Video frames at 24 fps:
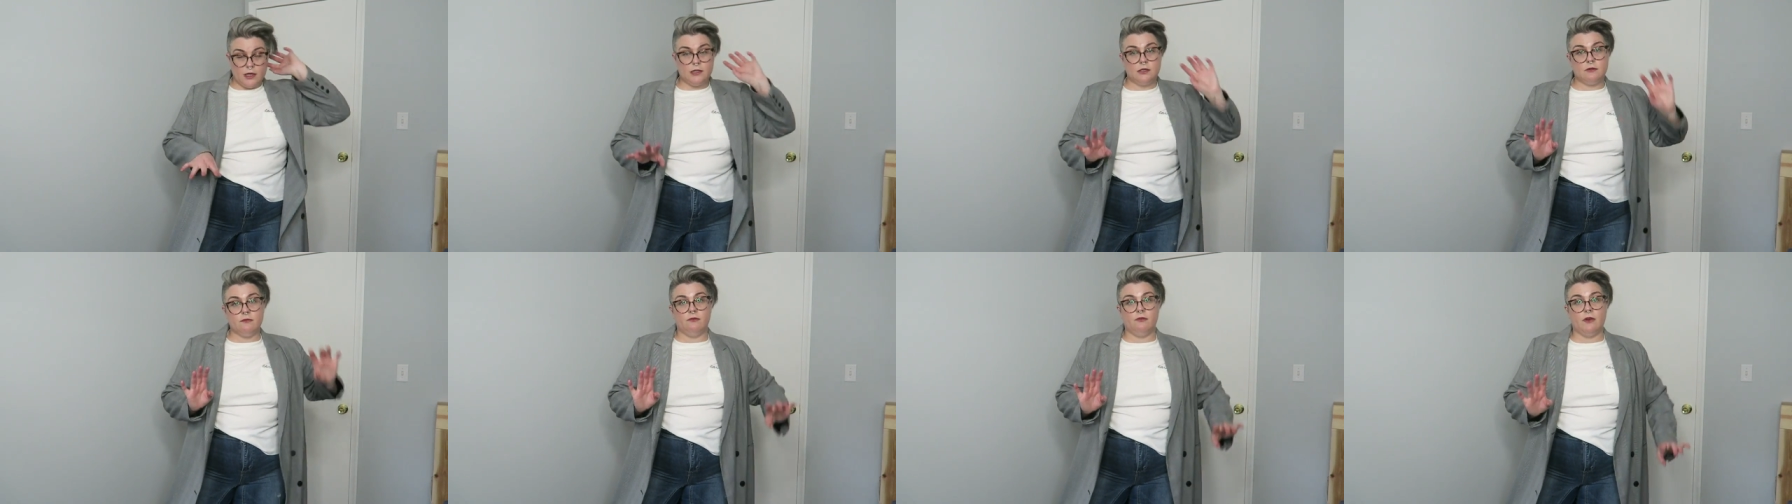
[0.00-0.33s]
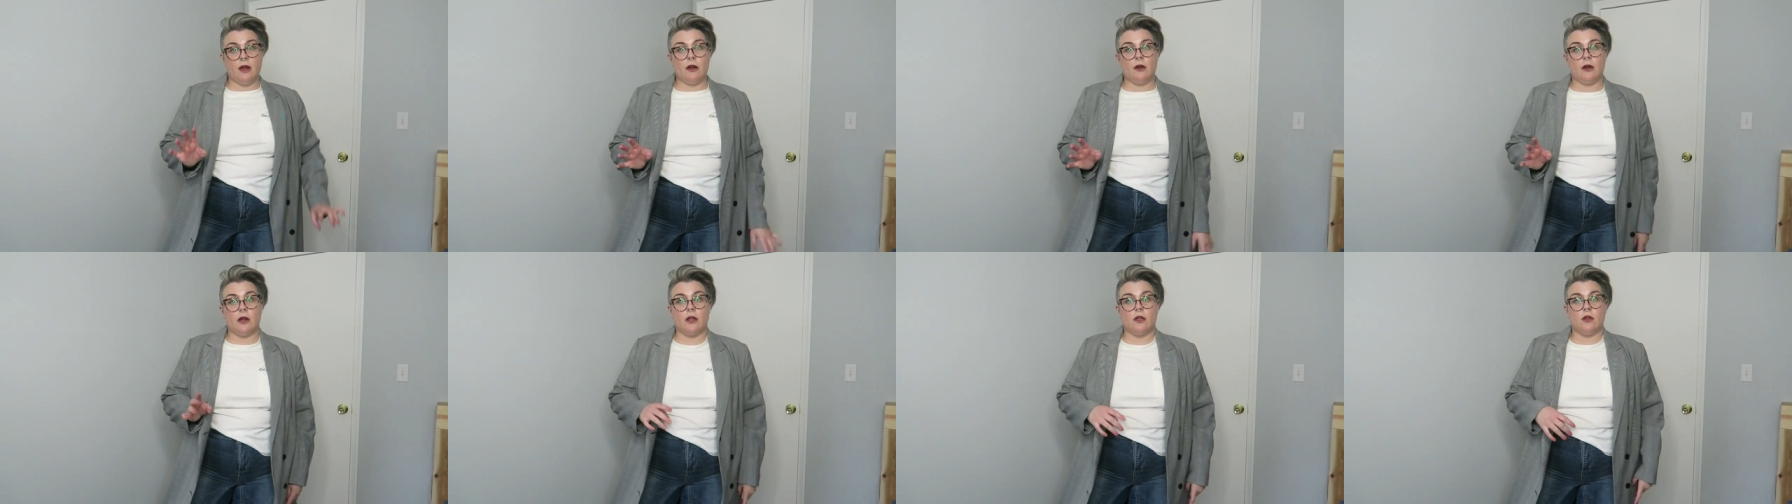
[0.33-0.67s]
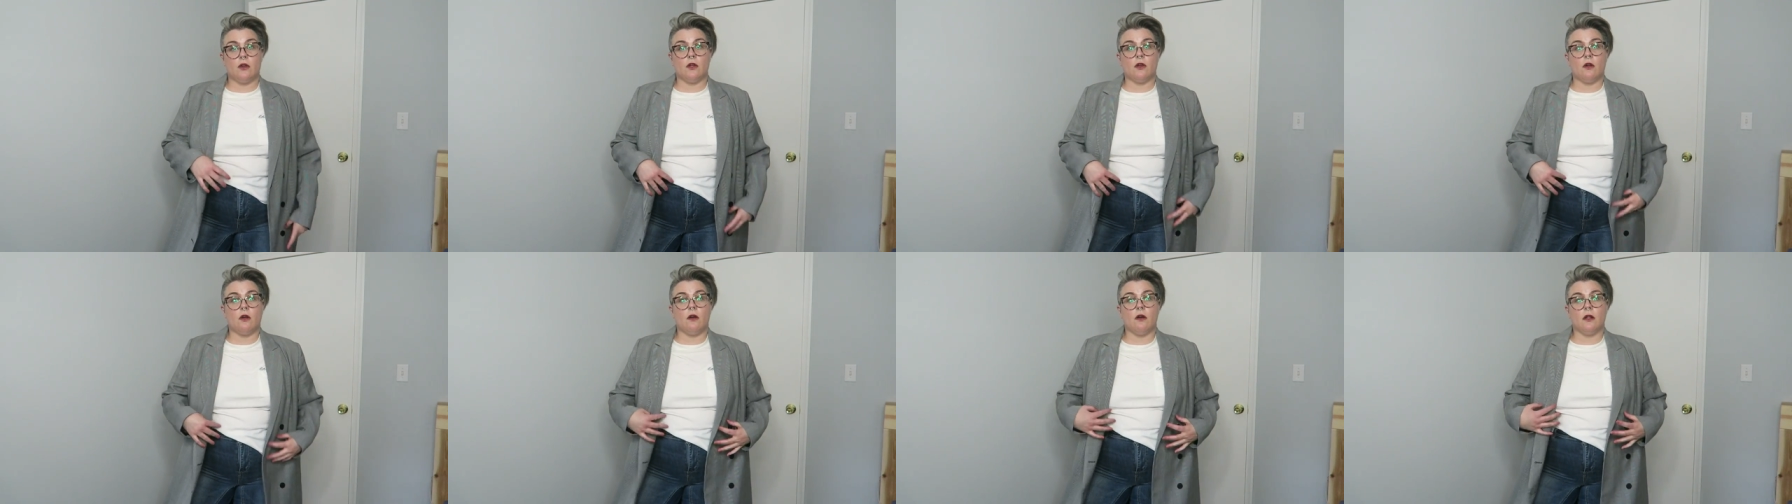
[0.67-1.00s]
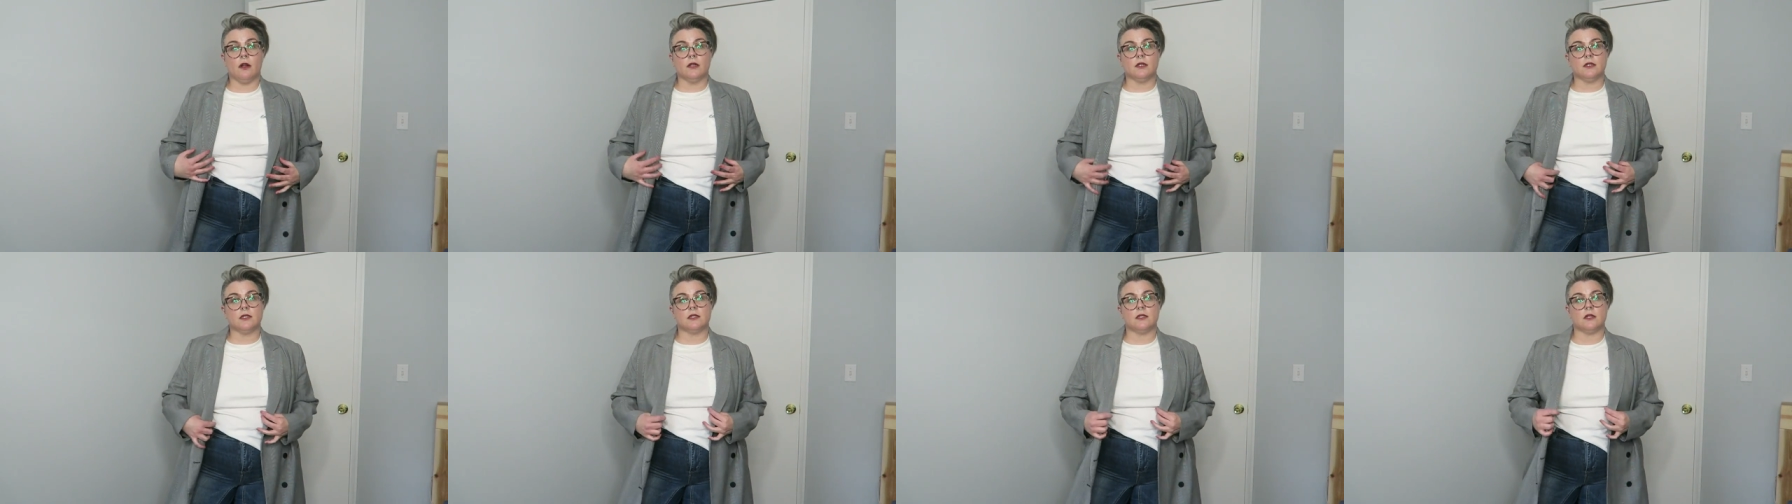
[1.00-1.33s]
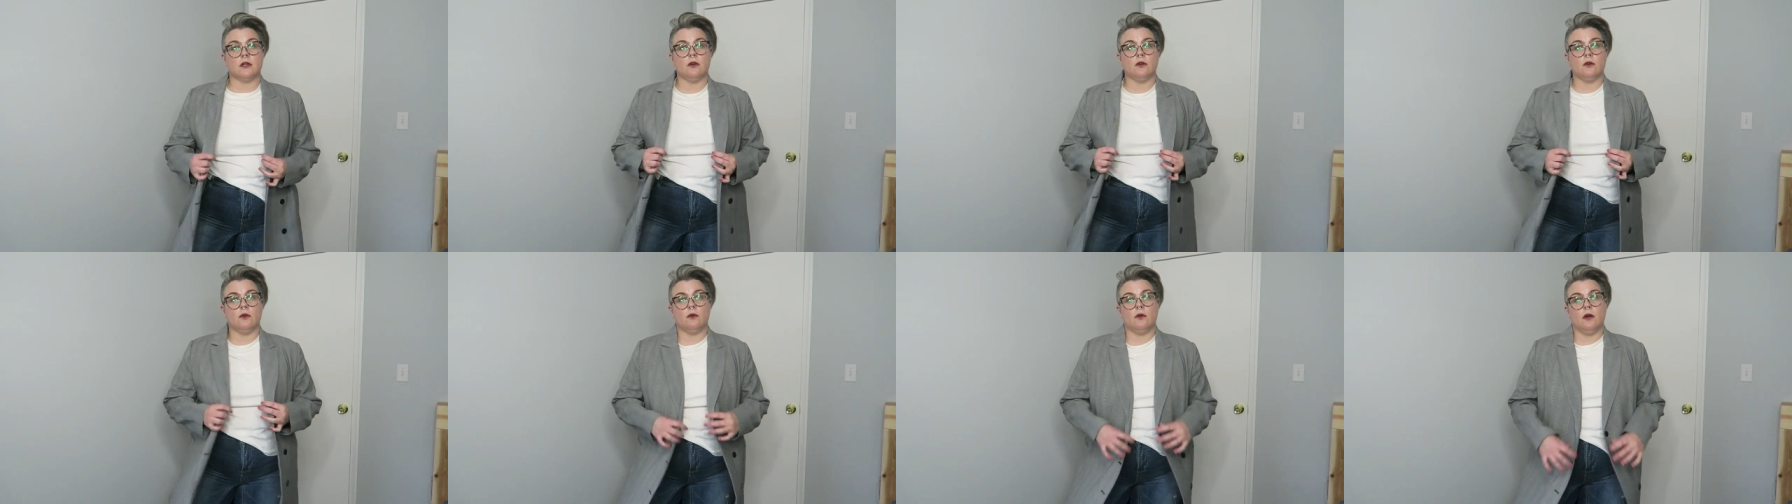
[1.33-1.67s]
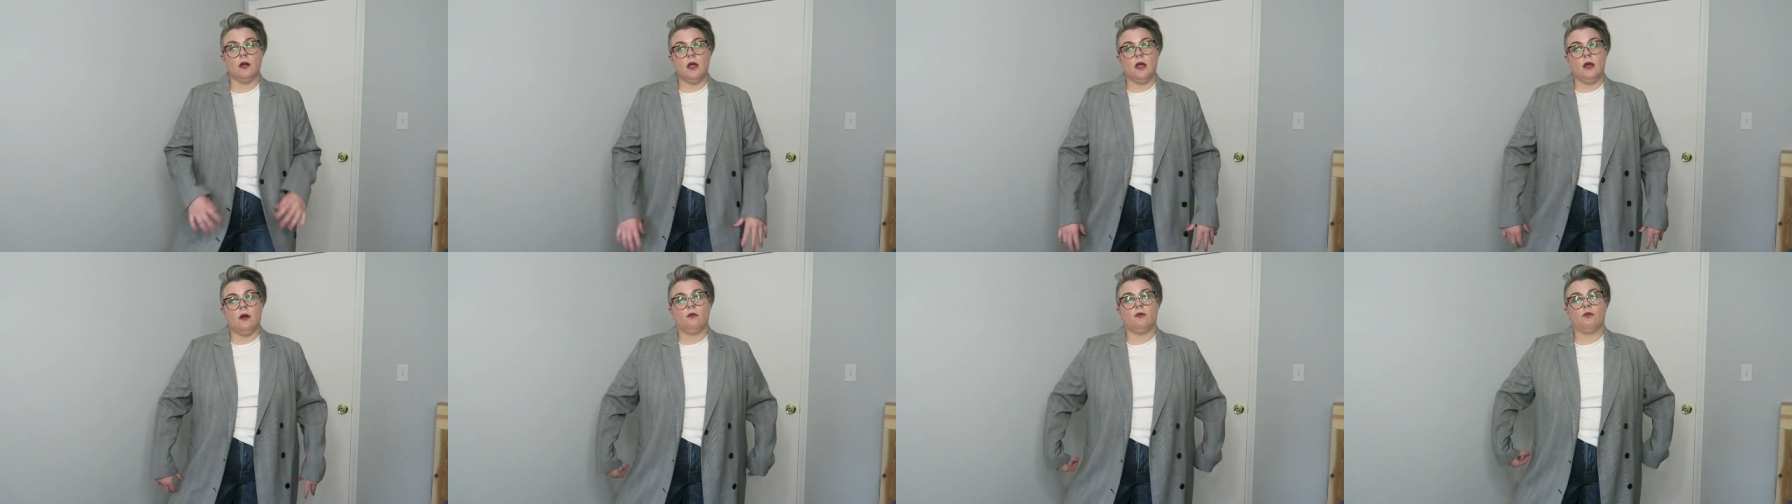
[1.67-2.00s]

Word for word: It's very good on. So